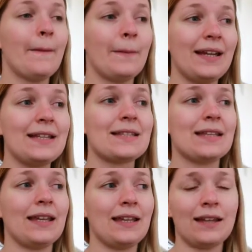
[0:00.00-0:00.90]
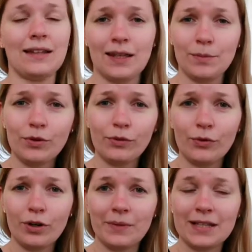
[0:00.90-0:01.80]
But it's in an ebook
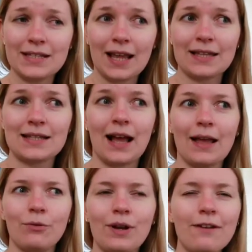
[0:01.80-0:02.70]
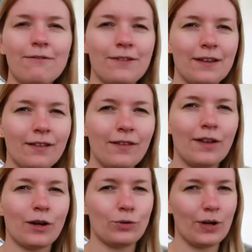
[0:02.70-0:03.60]
format and I really feel
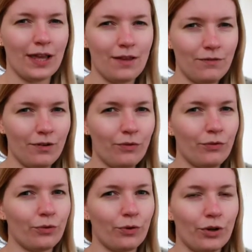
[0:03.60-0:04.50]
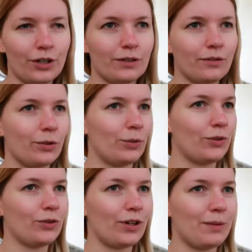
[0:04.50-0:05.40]
the crave for...
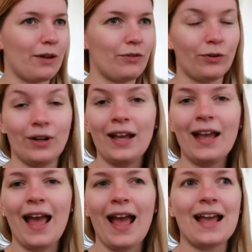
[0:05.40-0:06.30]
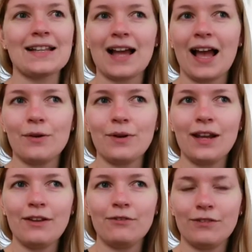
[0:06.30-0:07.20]
Oh, sorry, my phone. And I
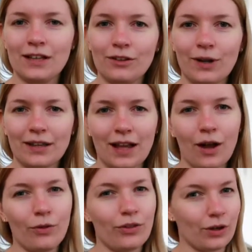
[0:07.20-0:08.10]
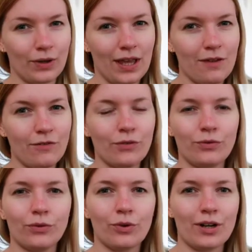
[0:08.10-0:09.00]
really feel right now the crave
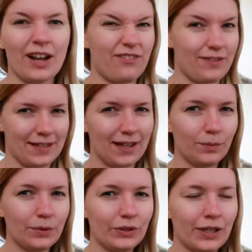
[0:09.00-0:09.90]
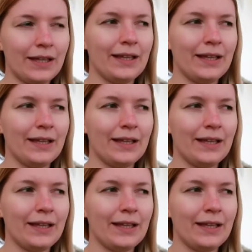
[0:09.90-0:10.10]
for a physical book,